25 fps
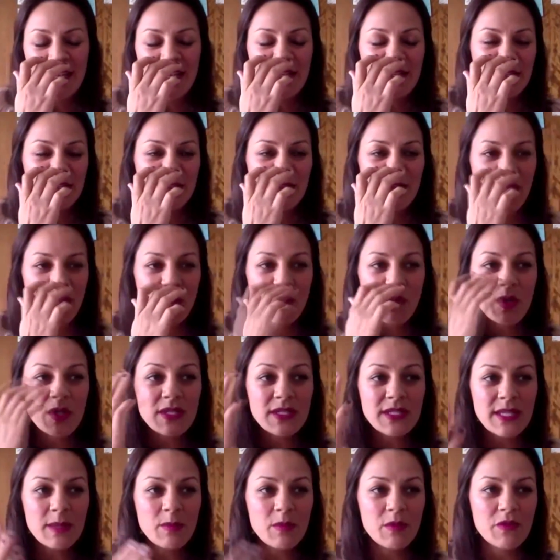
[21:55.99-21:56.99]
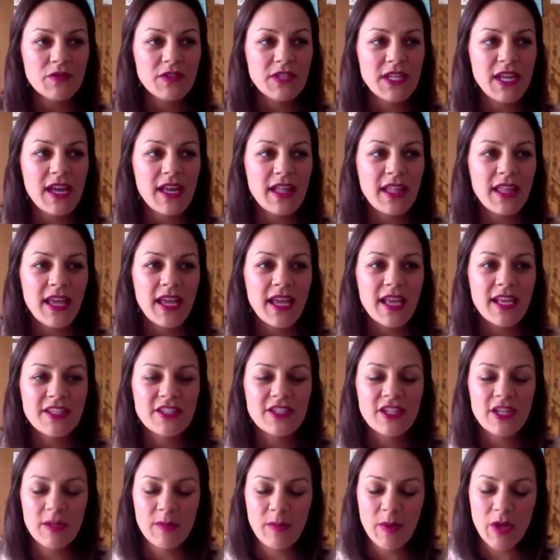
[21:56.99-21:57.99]
So then once I moved to LA, I
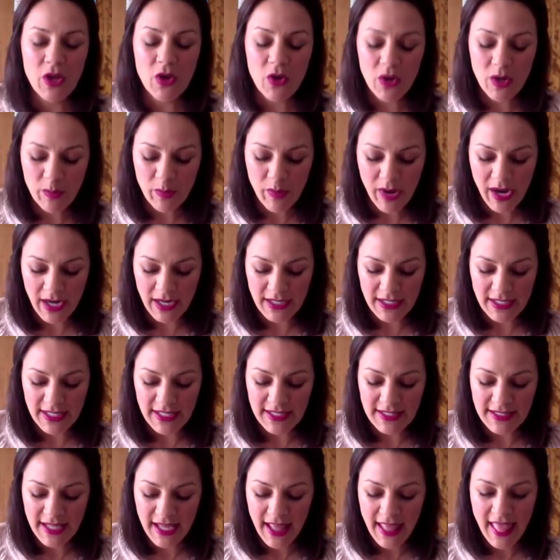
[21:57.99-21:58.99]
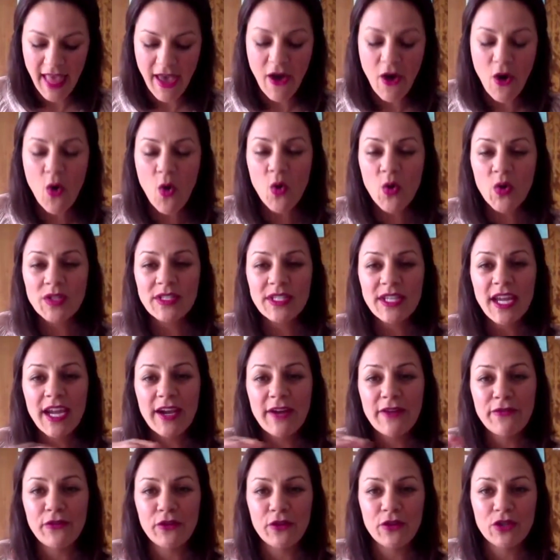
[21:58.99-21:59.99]
started my yoga practice, and that whole
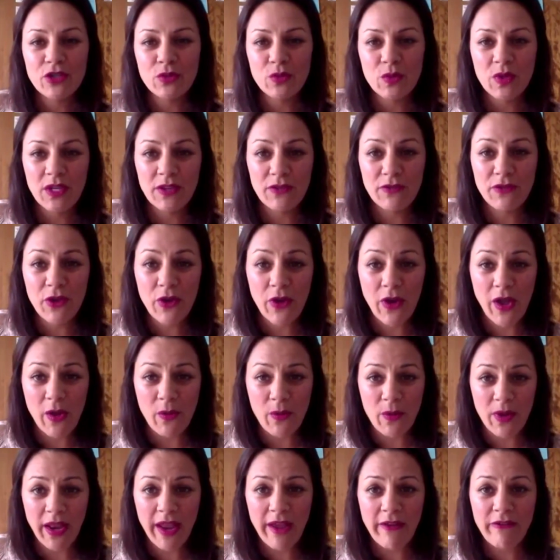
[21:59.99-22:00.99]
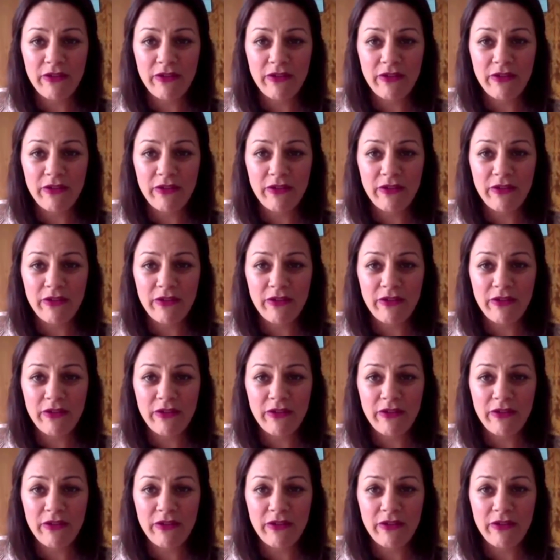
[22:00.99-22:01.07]
entire first week of yoga, I went every